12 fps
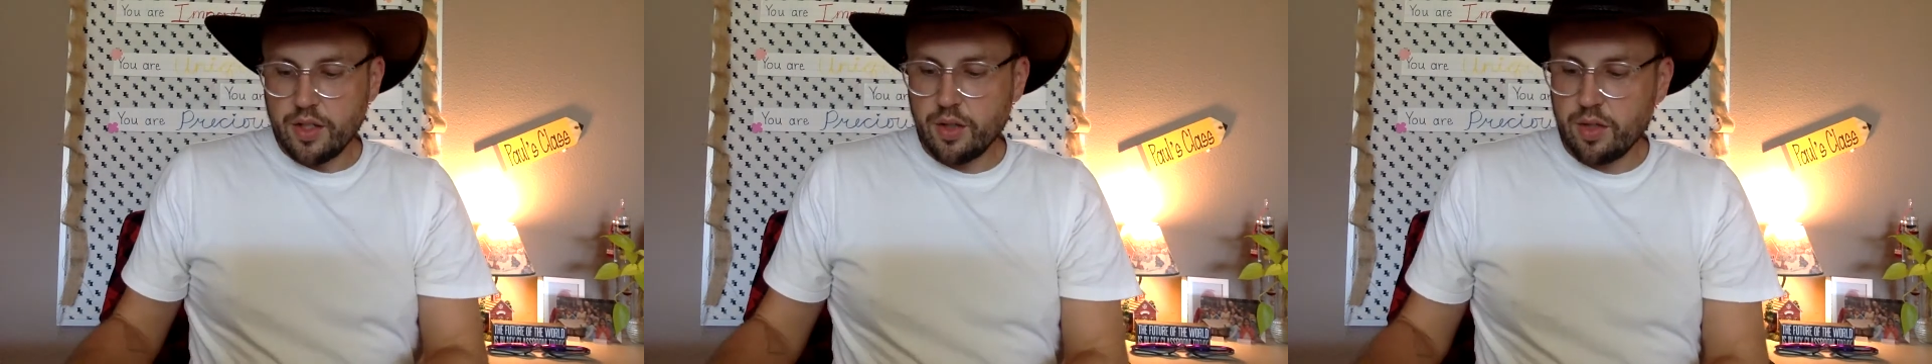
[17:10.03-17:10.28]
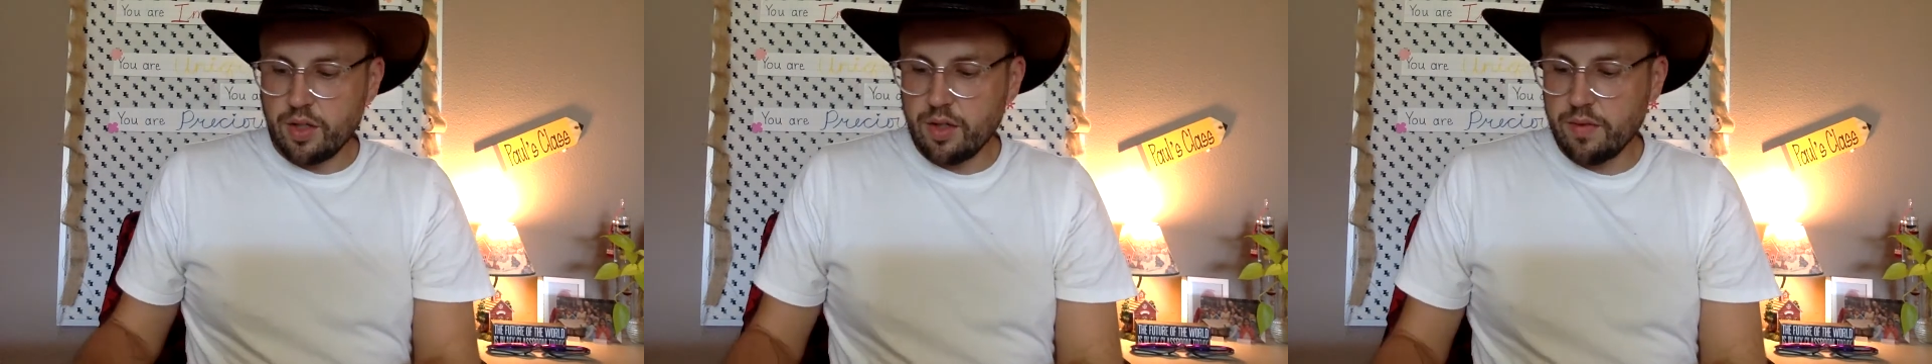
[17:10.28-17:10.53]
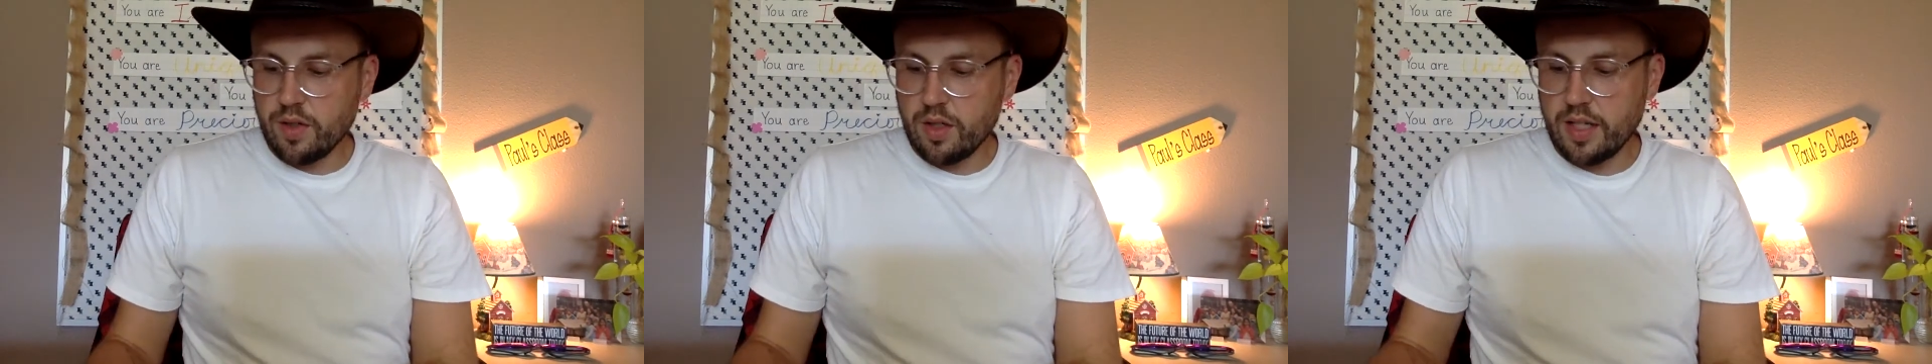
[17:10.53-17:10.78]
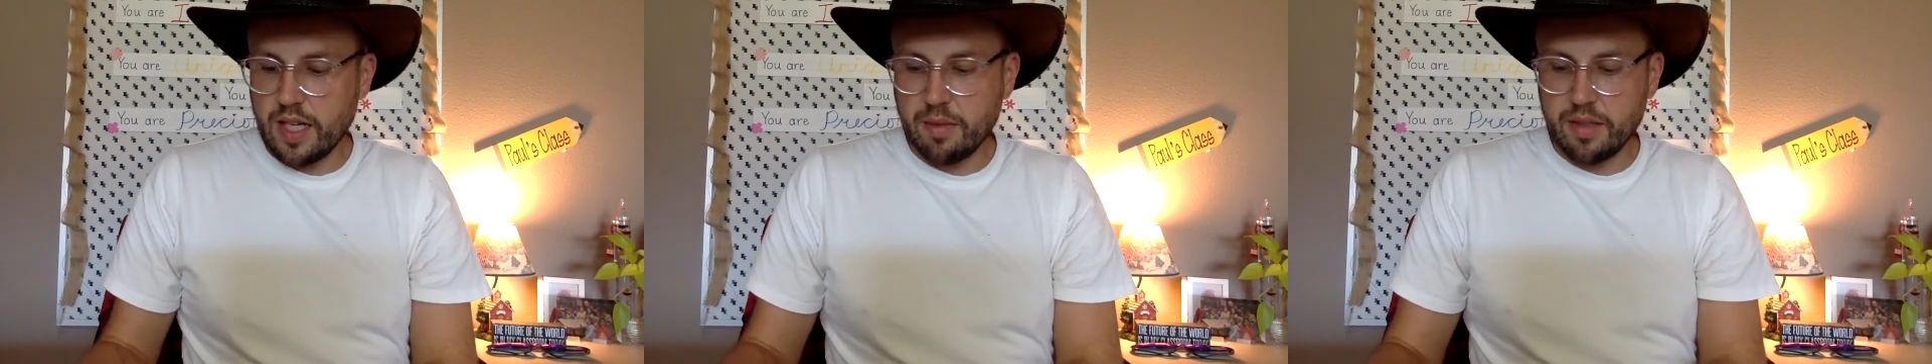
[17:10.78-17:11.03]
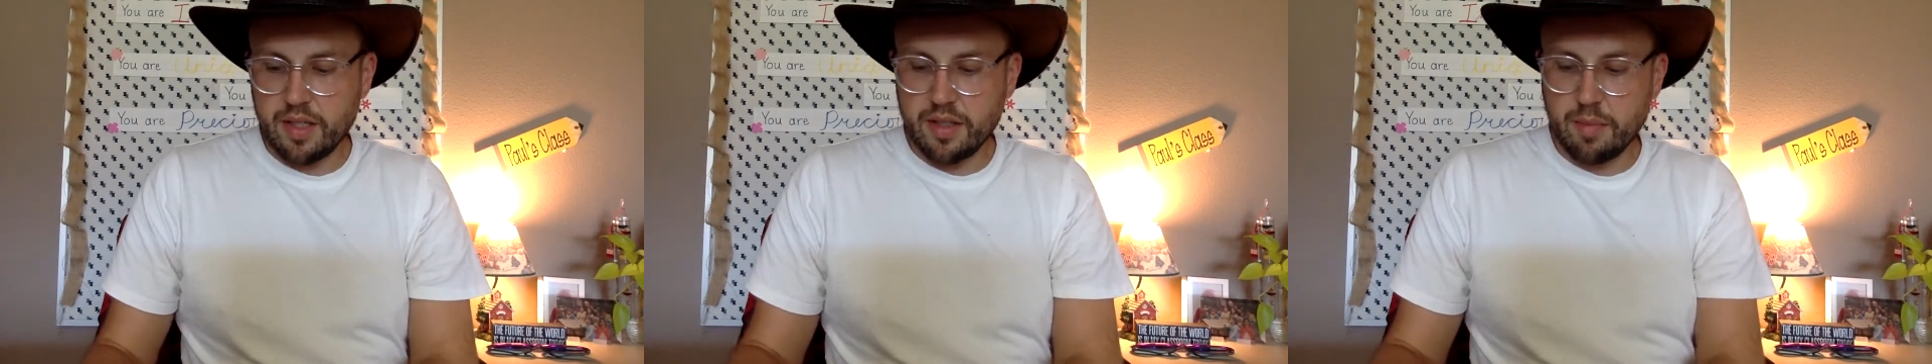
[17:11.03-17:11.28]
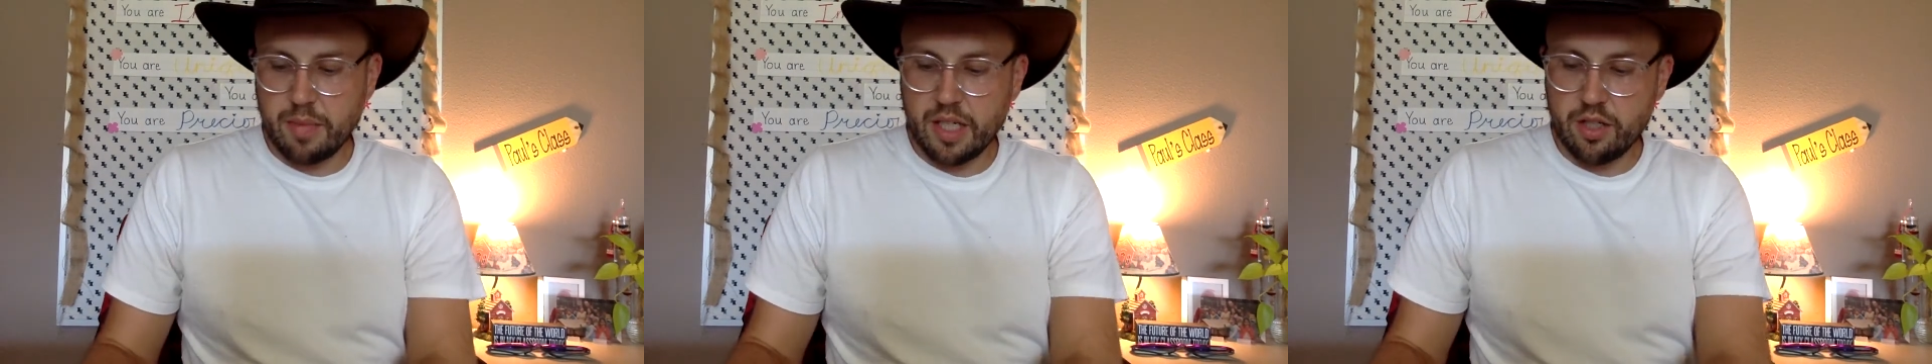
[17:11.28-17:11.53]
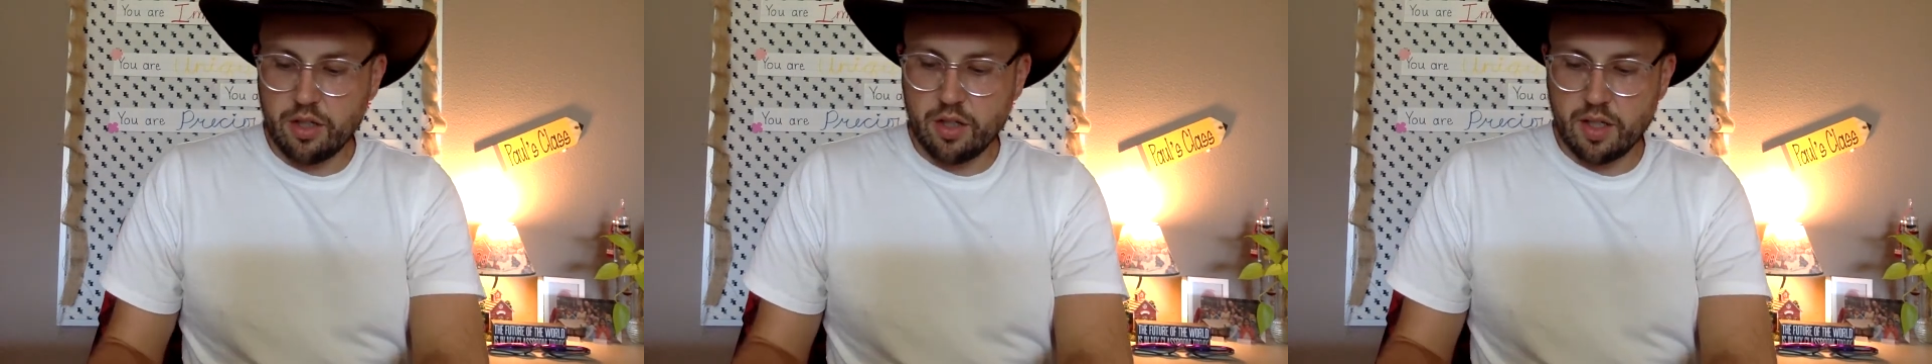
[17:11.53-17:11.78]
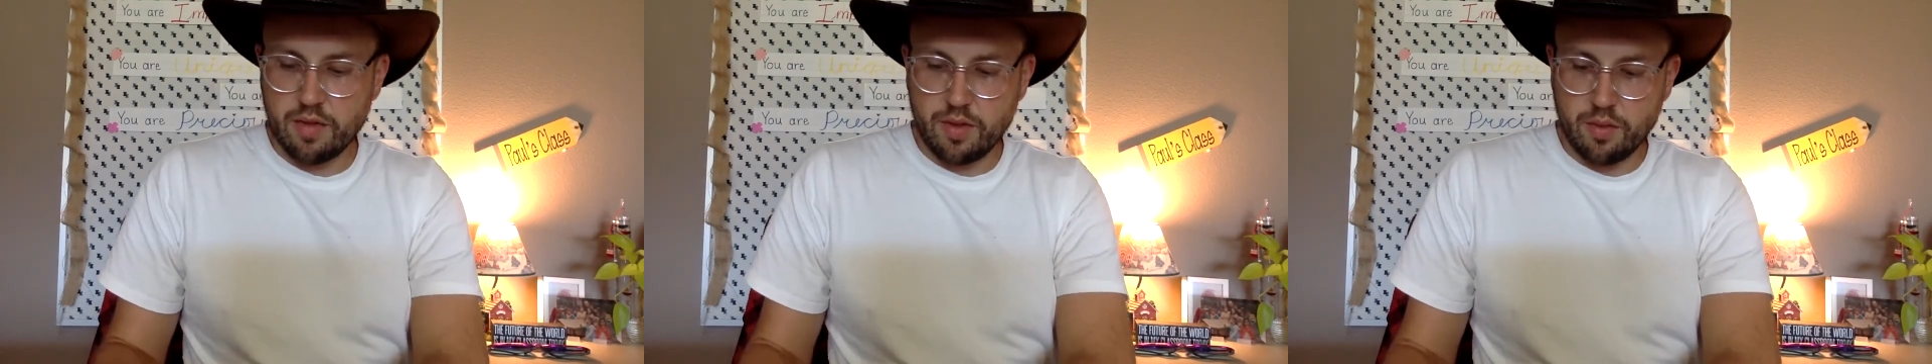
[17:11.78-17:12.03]
So under the first tab, it says a picture
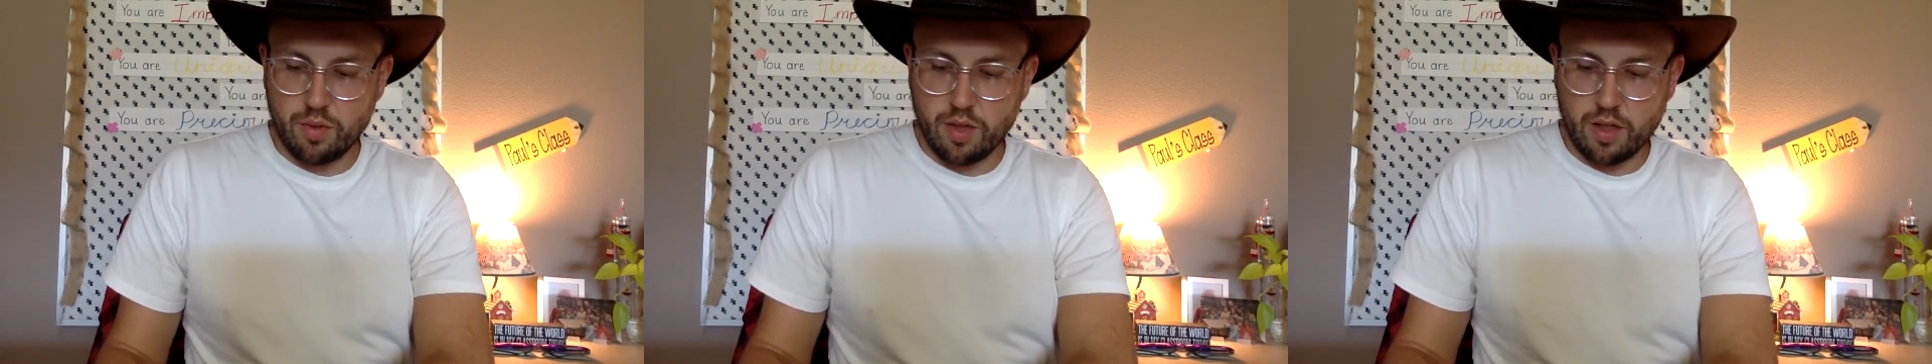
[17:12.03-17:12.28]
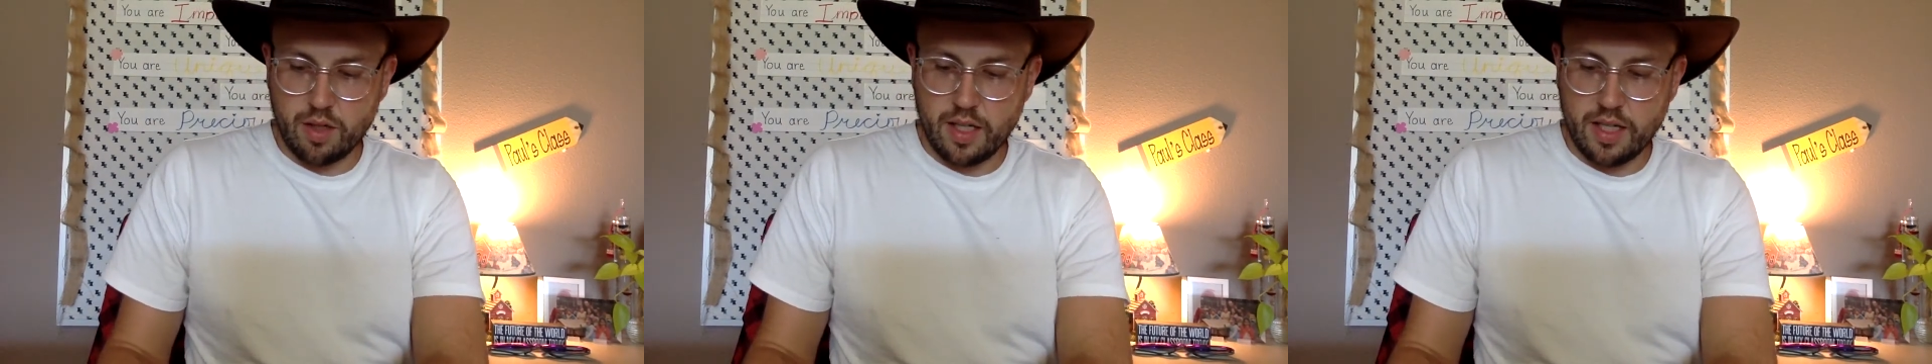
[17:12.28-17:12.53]
of the word.